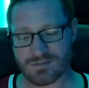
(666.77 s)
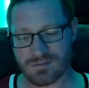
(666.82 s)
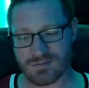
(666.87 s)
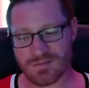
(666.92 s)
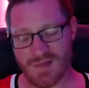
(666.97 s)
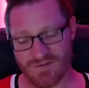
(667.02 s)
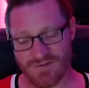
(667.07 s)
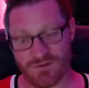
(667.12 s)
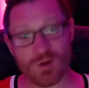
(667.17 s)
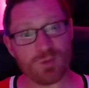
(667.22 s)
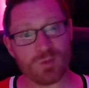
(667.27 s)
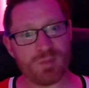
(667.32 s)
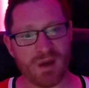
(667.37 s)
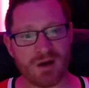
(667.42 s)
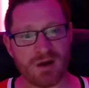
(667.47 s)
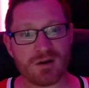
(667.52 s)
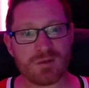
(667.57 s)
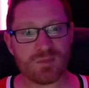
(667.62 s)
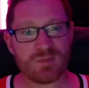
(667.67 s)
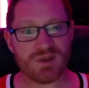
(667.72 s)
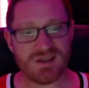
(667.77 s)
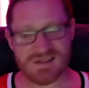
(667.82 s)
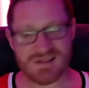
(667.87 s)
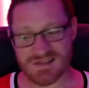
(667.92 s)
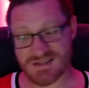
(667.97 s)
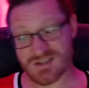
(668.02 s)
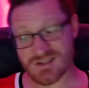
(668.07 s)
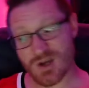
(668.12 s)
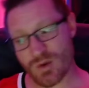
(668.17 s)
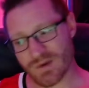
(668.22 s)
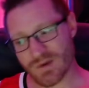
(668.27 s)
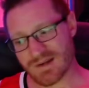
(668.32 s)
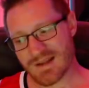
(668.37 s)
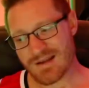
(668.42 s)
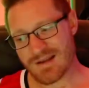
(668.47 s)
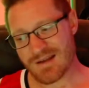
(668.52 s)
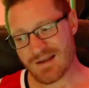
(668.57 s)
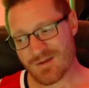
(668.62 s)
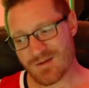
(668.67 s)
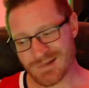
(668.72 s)
I feel better because it's going
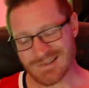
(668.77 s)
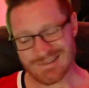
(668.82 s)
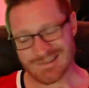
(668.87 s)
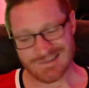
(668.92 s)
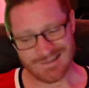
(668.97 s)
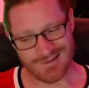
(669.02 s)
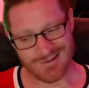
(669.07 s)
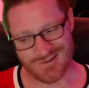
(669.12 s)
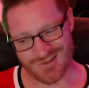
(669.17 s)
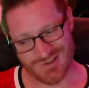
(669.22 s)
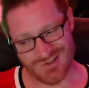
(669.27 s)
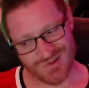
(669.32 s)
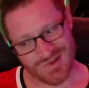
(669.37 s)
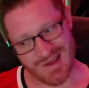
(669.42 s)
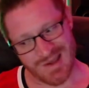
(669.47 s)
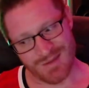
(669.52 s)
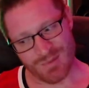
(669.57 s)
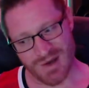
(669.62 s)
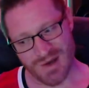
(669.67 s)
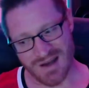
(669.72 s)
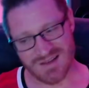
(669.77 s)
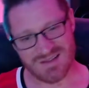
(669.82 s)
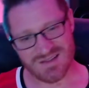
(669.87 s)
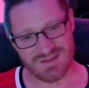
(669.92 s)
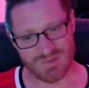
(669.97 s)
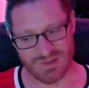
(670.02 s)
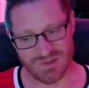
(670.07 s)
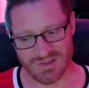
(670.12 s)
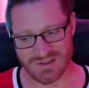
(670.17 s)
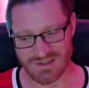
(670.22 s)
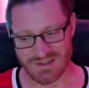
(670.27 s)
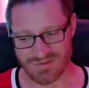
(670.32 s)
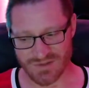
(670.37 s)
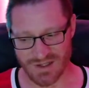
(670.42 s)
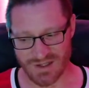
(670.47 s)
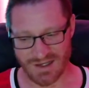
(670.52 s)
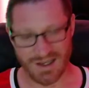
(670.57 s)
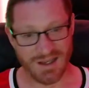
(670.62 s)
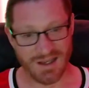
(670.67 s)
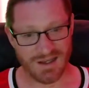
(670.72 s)
down, but there's still that possibility of
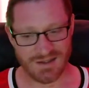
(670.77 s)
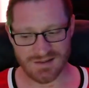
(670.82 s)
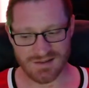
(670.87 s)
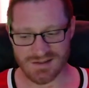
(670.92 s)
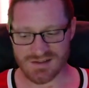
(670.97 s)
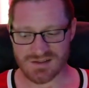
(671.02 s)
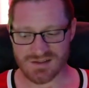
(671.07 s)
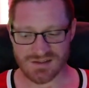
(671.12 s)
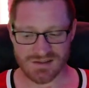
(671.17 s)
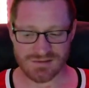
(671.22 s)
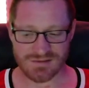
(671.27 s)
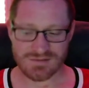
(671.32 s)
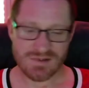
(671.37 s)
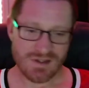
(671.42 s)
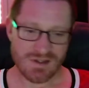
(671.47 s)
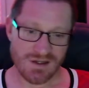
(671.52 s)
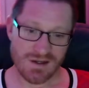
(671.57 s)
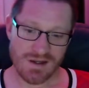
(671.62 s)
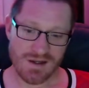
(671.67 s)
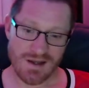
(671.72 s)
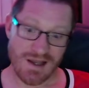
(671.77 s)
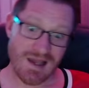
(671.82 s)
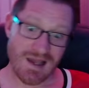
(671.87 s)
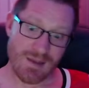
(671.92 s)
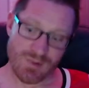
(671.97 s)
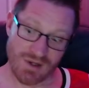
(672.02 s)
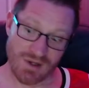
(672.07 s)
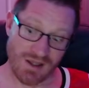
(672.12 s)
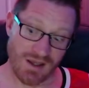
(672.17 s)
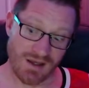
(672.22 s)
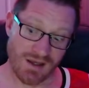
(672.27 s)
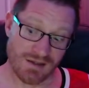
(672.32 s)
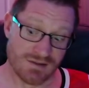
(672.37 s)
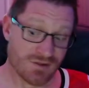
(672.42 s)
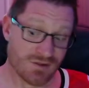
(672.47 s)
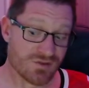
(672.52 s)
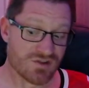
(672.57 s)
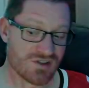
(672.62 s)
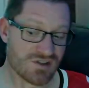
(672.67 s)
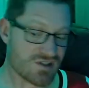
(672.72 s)
like, hey, this could happen again, and
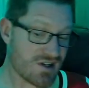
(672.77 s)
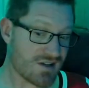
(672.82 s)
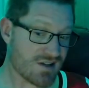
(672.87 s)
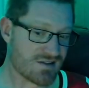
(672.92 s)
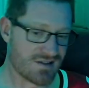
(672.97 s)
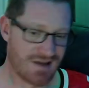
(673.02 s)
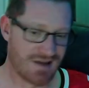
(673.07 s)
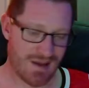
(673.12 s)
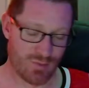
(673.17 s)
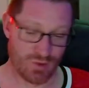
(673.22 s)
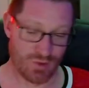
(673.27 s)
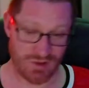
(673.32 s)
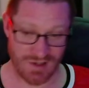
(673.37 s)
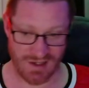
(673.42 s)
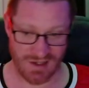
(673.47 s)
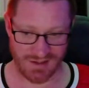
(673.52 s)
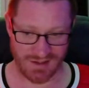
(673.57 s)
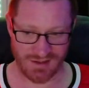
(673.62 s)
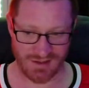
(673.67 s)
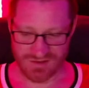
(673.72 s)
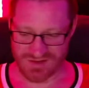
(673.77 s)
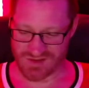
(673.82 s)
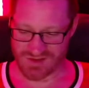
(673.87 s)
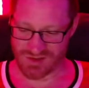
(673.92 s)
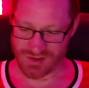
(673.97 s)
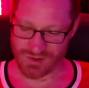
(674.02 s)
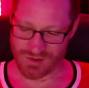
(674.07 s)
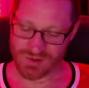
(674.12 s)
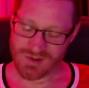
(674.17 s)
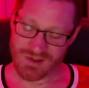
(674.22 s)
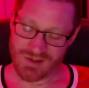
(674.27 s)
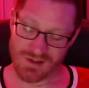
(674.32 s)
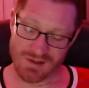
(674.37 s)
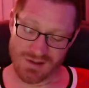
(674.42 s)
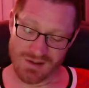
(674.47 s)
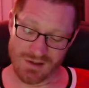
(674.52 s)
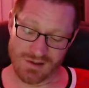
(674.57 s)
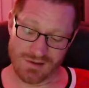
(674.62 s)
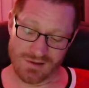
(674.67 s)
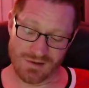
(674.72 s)
there's a good chance it can happen when you're not here. So
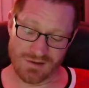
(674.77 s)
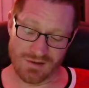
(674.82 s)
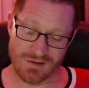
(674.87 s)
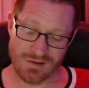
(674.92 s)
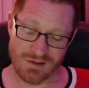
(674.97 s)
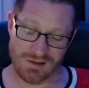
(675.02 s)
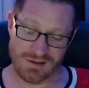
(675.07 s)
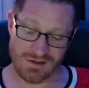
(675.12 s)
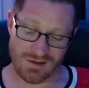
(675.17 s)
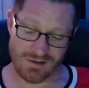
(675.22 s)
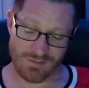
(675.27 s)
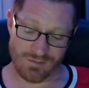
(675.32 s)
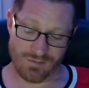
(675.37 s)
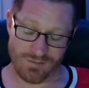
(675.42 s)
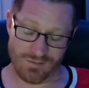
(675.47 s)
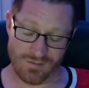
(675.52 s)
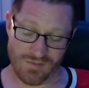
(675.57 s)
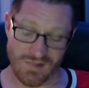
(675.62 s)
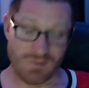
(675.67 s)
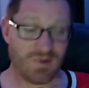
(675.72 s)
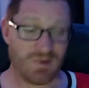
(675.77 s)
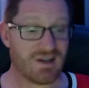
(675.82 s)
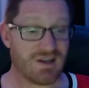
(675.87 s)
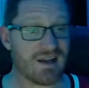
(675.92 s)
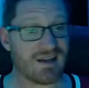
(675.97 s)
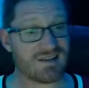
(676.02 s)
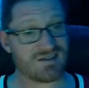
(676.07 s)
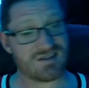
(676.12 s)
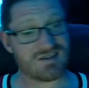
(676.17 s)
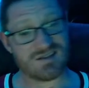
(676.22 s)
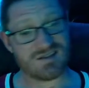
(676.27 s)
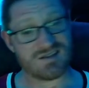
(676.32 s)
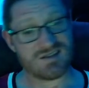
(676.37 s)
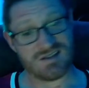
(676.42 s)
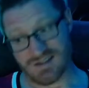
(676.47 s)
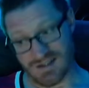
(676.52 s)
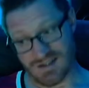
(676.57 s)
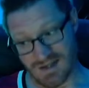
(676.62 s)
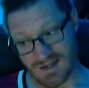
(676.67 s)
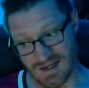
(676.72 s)
it'd be nice to see
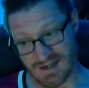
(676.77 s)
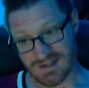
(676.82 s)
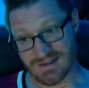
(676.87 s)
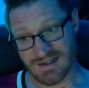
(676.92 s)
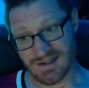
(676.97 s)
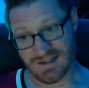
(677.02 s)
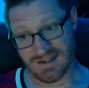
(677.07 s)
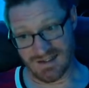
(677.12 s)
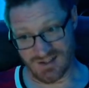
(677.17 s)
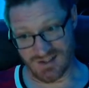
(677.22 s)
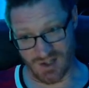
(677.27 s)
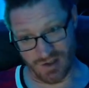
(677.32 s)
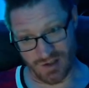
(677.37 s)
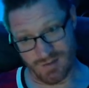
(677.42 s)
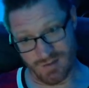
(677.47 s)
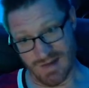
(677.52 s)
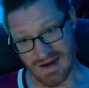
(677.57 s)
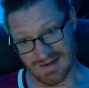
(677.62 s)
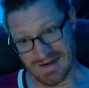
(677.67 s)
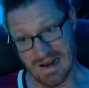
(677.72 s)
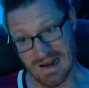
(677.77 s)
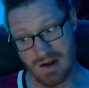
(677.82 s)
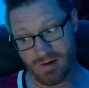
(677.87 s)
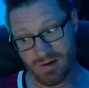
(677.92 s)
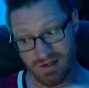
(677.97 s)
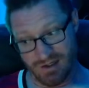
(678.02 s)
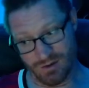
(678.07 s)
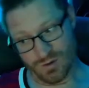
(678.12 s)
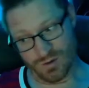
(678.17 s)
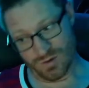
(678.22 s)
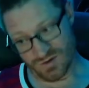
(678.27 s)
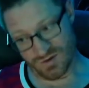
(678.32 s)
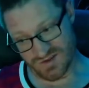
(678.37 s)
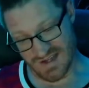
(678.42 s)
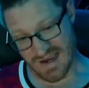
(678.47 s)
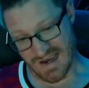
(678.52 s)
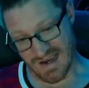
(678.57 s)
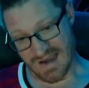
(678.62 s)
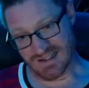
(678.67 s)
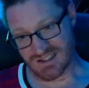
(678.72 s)
tonight that it gets all the way back down. It holds
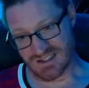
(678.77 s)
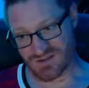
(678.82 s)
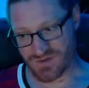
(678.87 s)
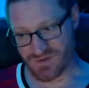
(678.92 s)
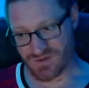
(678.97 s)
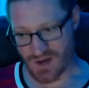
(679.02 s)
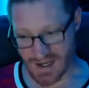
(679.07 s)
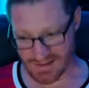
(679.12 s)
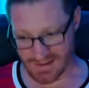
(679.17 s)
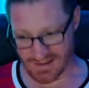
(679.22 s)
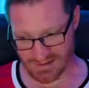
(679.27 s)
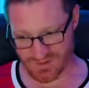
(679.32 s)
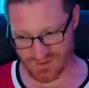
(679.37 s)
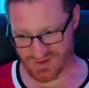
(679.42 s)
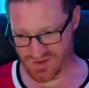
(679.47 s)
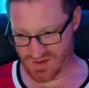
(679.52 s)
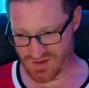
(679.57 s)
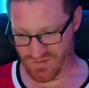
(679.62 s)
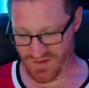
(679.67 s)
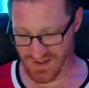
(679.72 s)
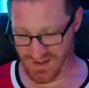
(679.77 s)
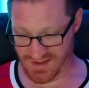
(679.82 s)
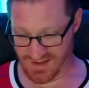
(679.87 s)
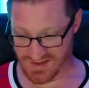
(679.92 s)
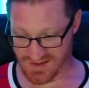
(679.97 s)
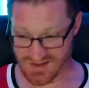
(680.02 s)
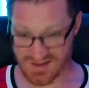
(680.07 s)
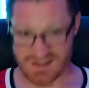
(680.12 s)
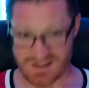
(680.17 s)
at, it's fine, goes through the phases.